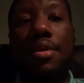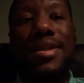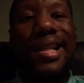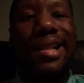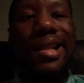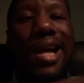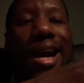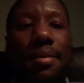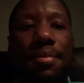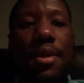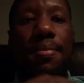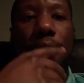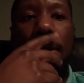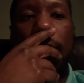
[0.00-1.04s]
there's a lot of
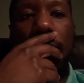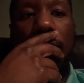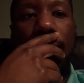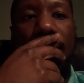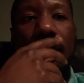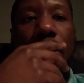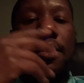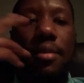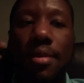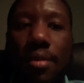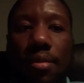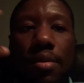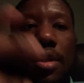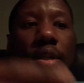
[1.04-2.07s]
people out there, man.
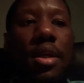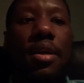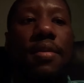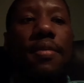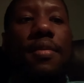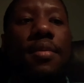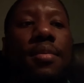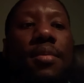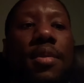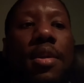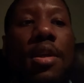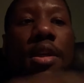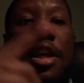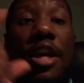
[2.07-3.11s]
One love.
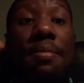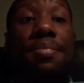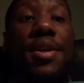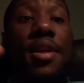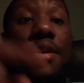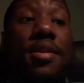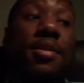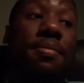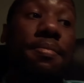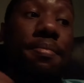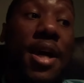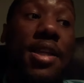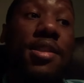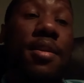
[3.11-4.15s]
And peace.
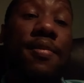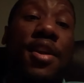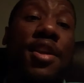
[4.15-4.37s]
Positive